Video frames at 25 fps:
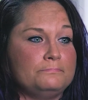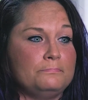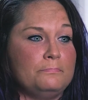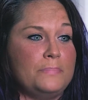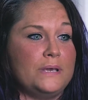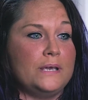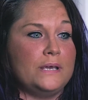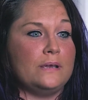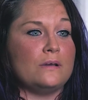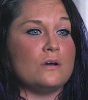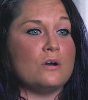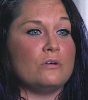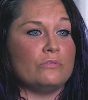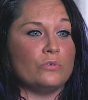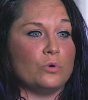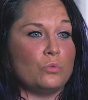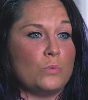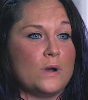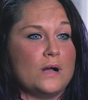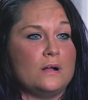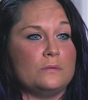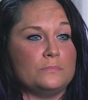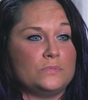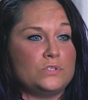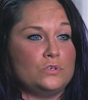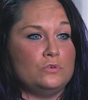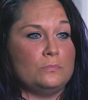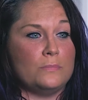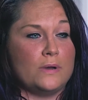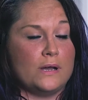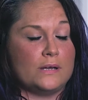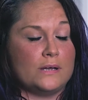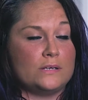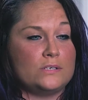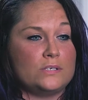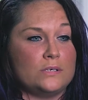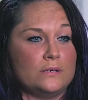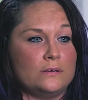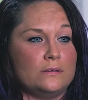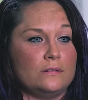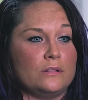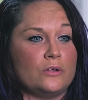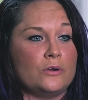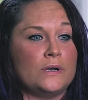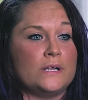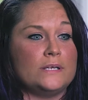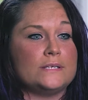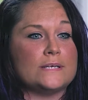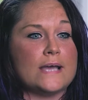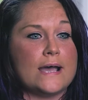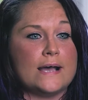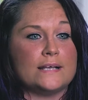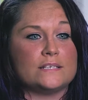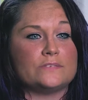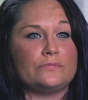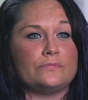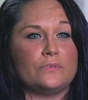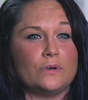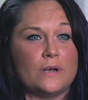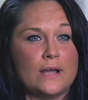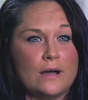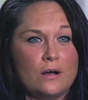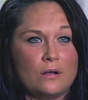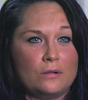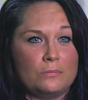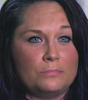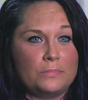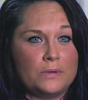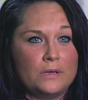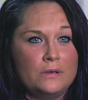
being overwhelmed too much and learning to ask for help,